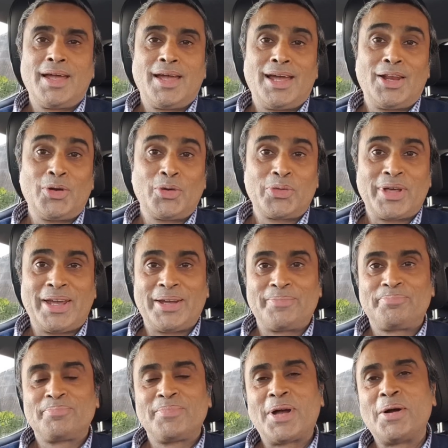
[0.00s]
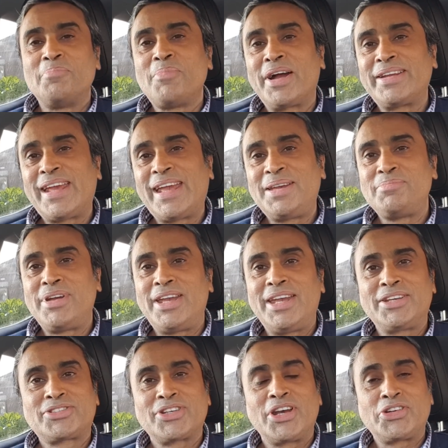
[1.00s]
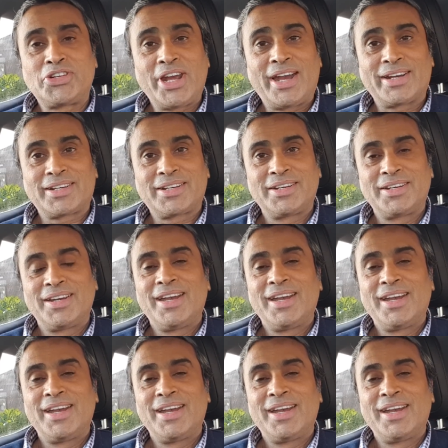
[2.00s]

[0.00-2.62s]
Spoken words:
Hello there, my name is Shaq.